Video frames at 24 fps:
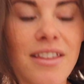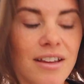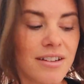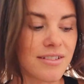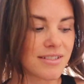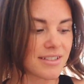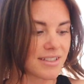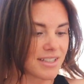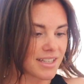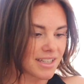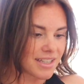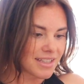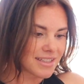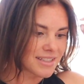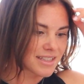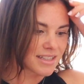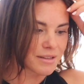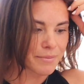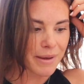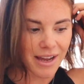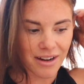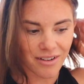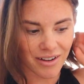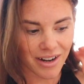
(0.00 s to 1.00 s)
those geese in
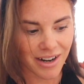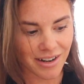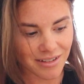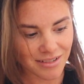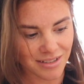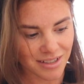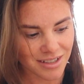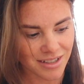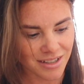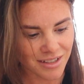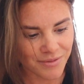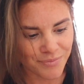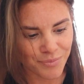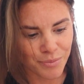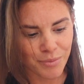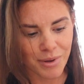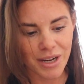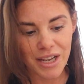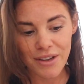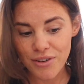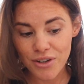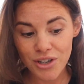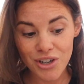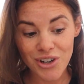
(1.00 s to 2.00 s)
the background.
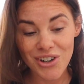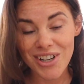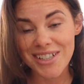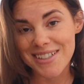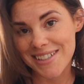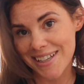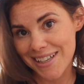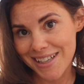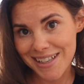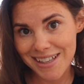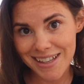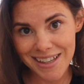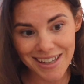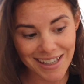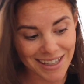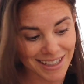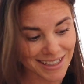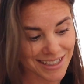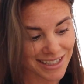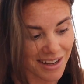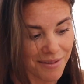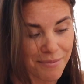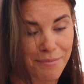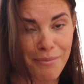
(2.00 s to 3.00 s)
Believe it or not, it's like
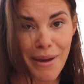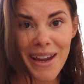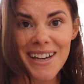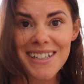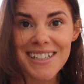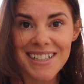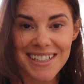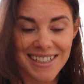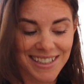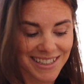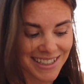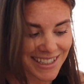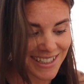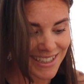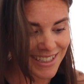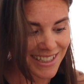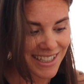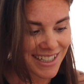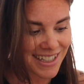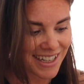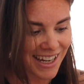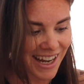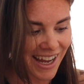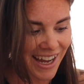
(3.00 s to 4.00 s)
geese mating
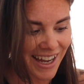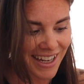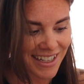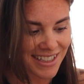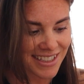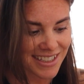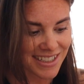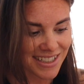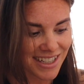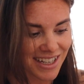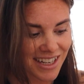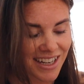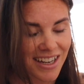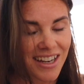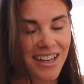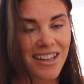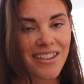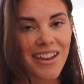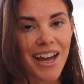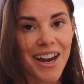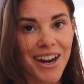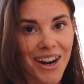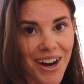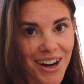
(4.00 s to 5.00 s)
season and
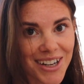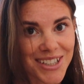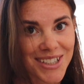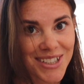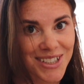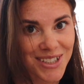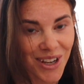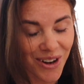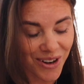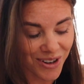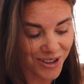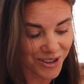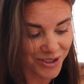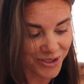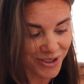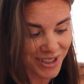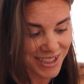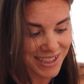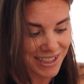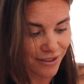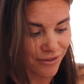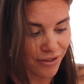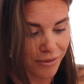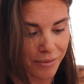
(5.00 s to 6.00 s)
they are so
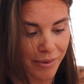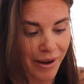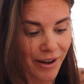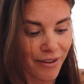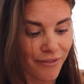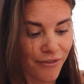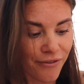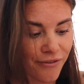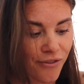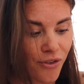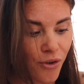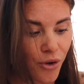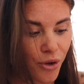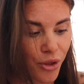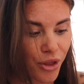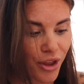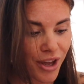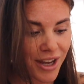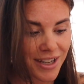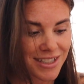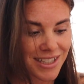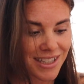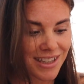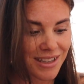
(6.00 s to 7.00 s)
noisy from about
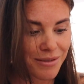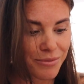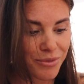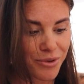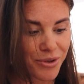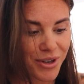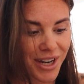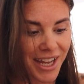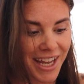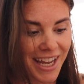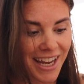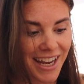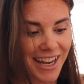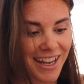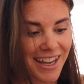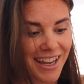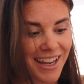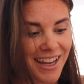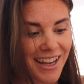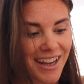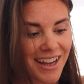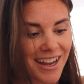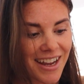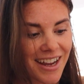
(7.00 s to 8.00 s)
4:30 in the morning.
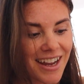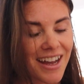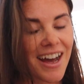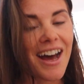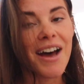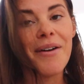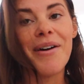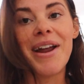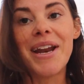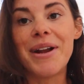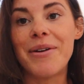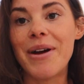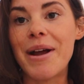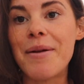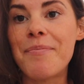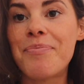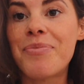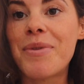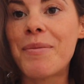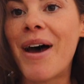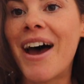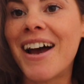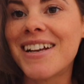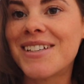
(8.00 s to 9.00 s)
Anyway,
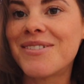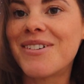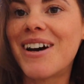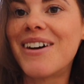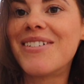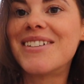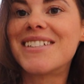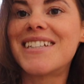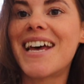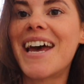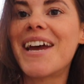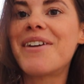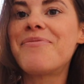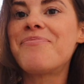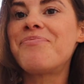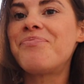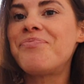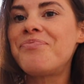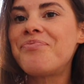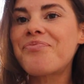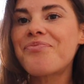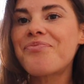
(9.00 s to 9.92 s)
back to what I was saying.